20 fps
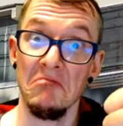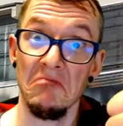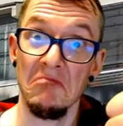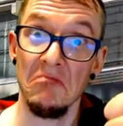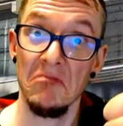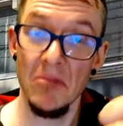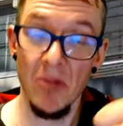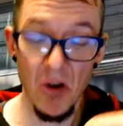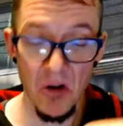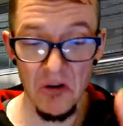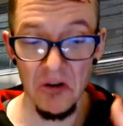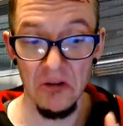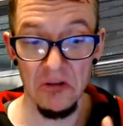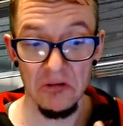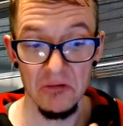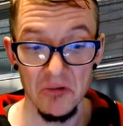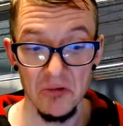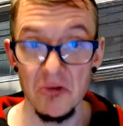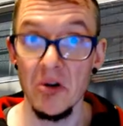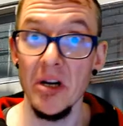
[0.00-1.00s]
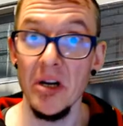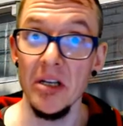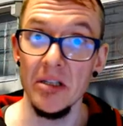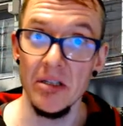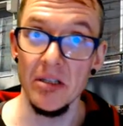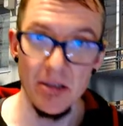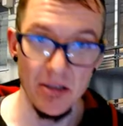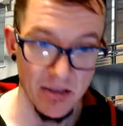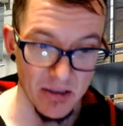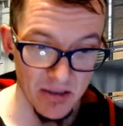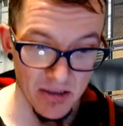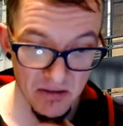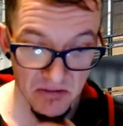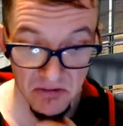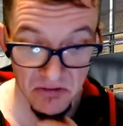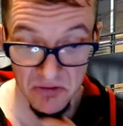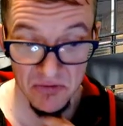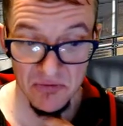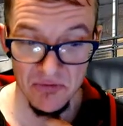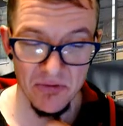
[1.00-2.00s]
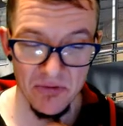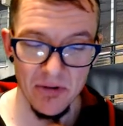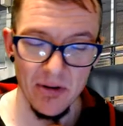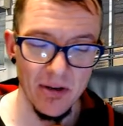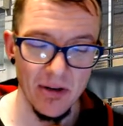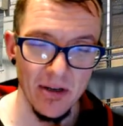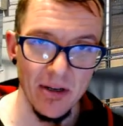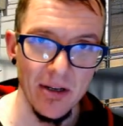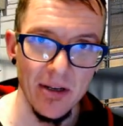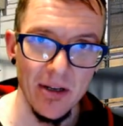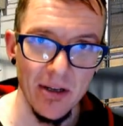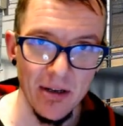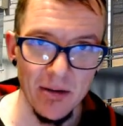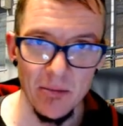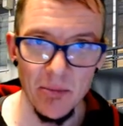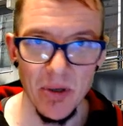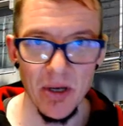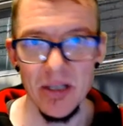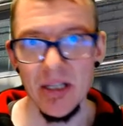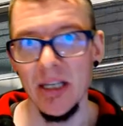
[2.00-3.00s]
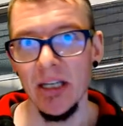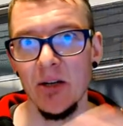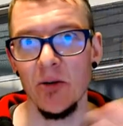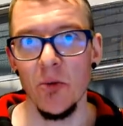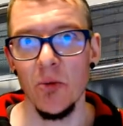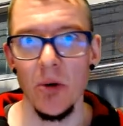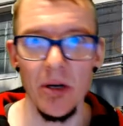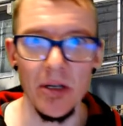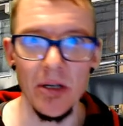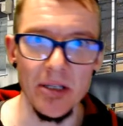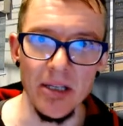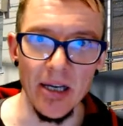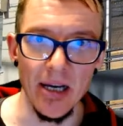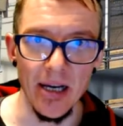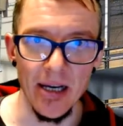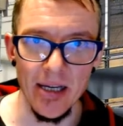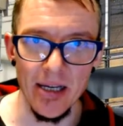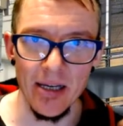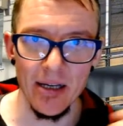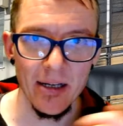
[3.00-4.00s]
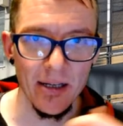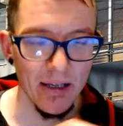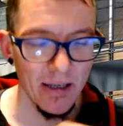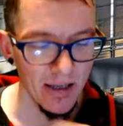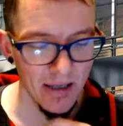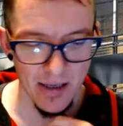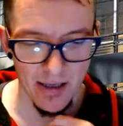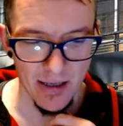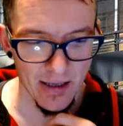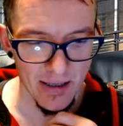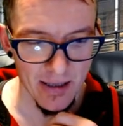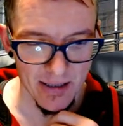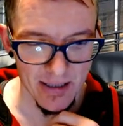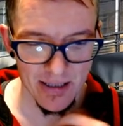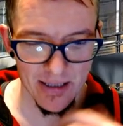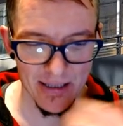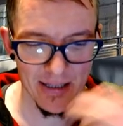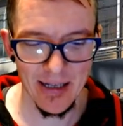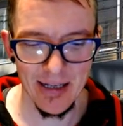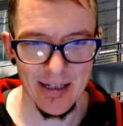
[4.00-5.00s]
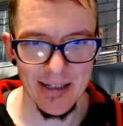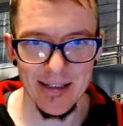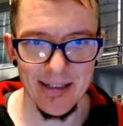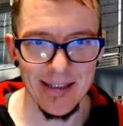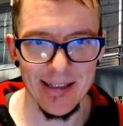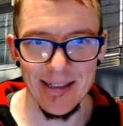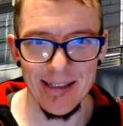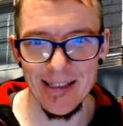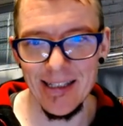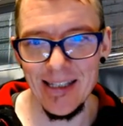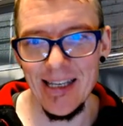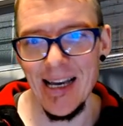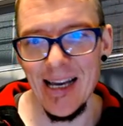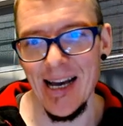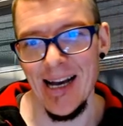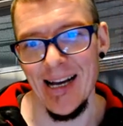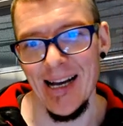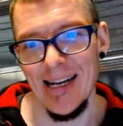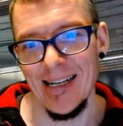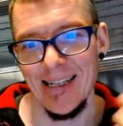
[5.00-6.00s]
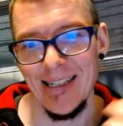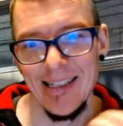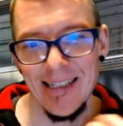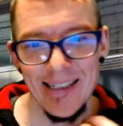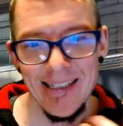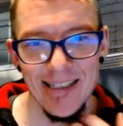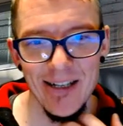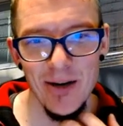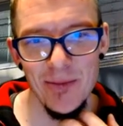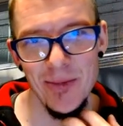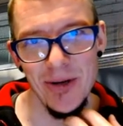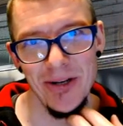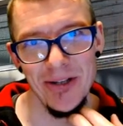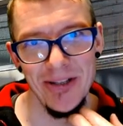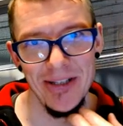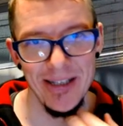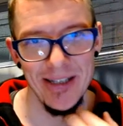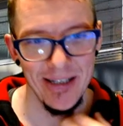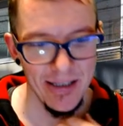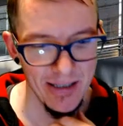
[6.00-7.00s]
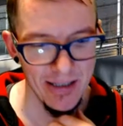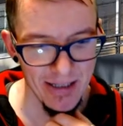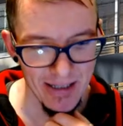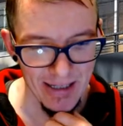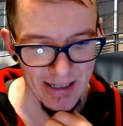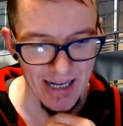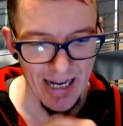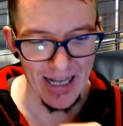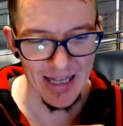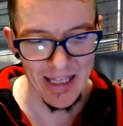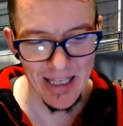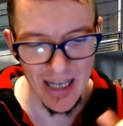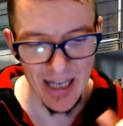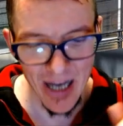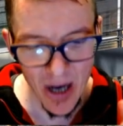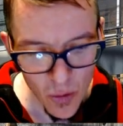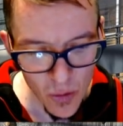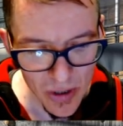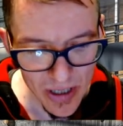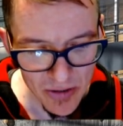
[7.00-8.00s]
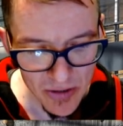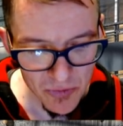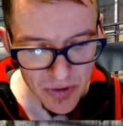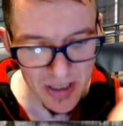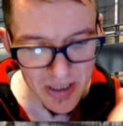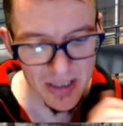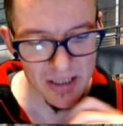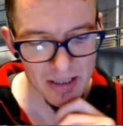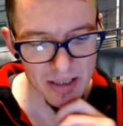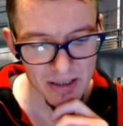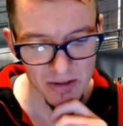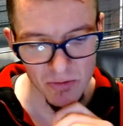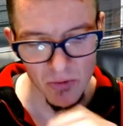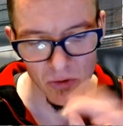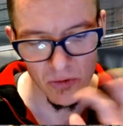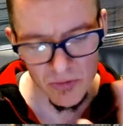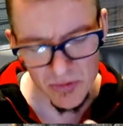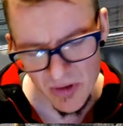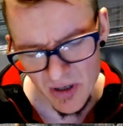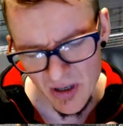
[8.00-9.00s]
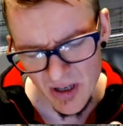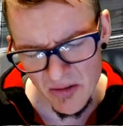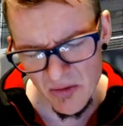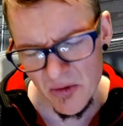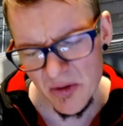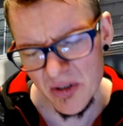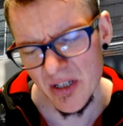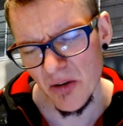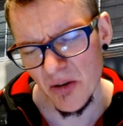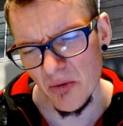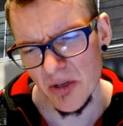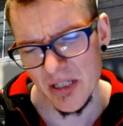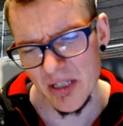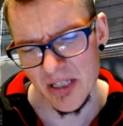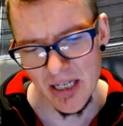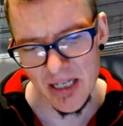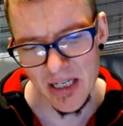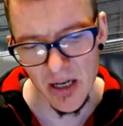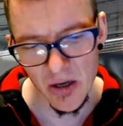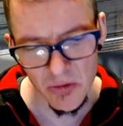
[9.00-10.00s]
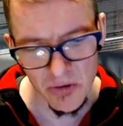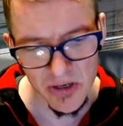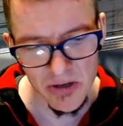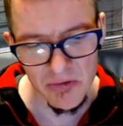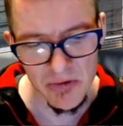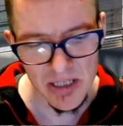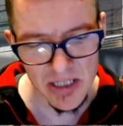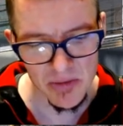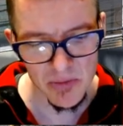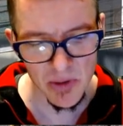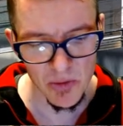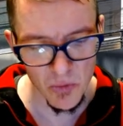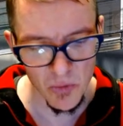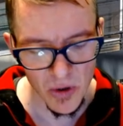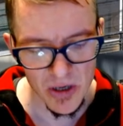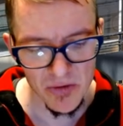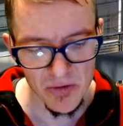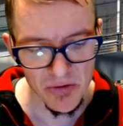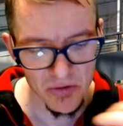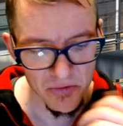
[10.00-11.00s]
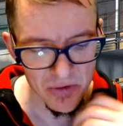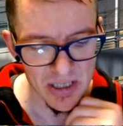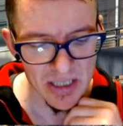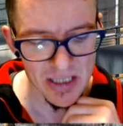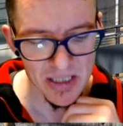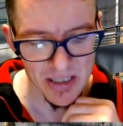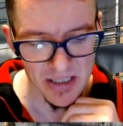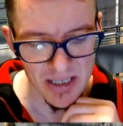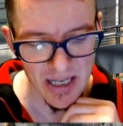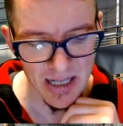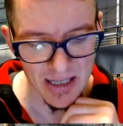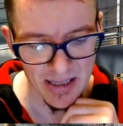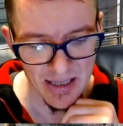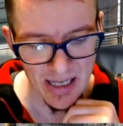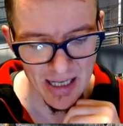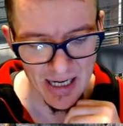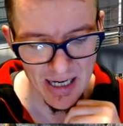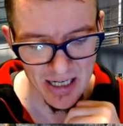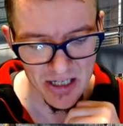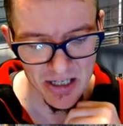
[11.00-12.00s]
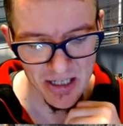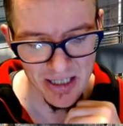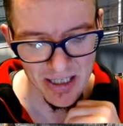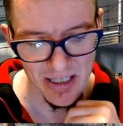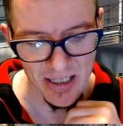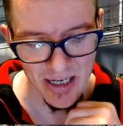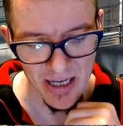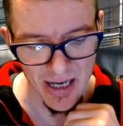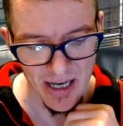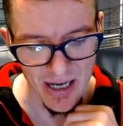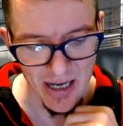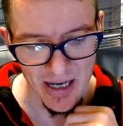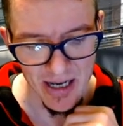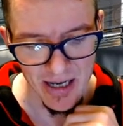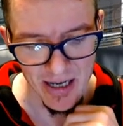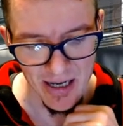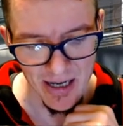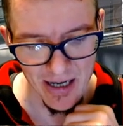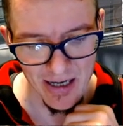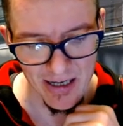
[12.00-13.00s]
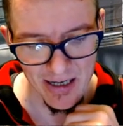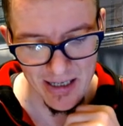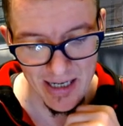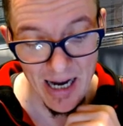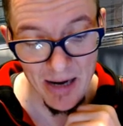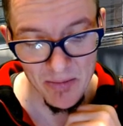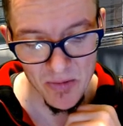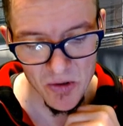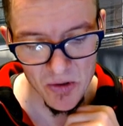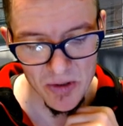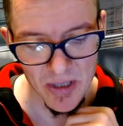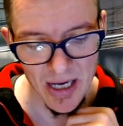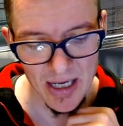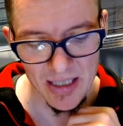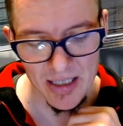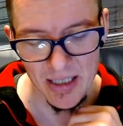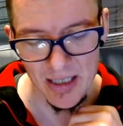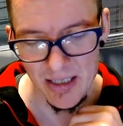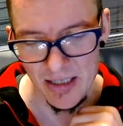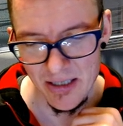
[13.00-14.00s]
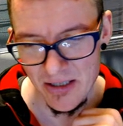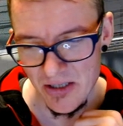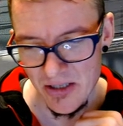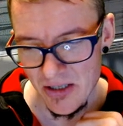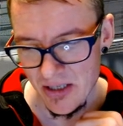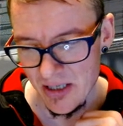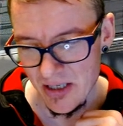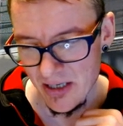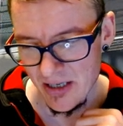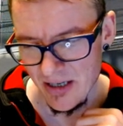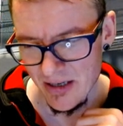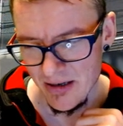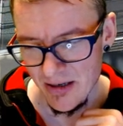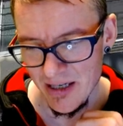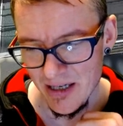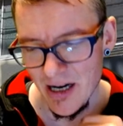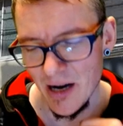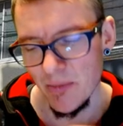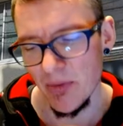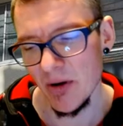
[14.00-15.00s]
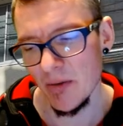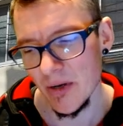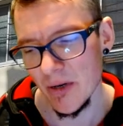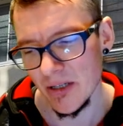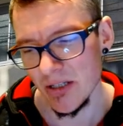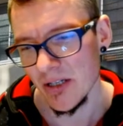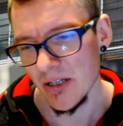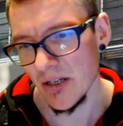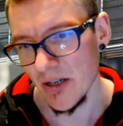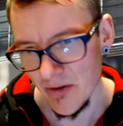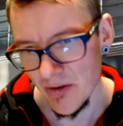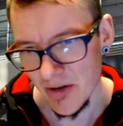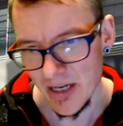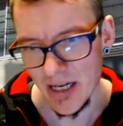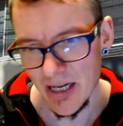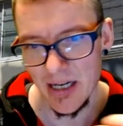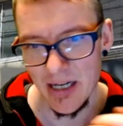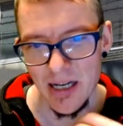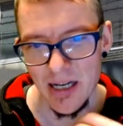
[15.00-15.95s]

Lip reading: Oh, great. Woof. Bloody equality, eh? This is like, yeah, come on. And the only reason, well, no, I don't want to say the only reason, but one of the reasons that actually came to that is a couple of months ago again,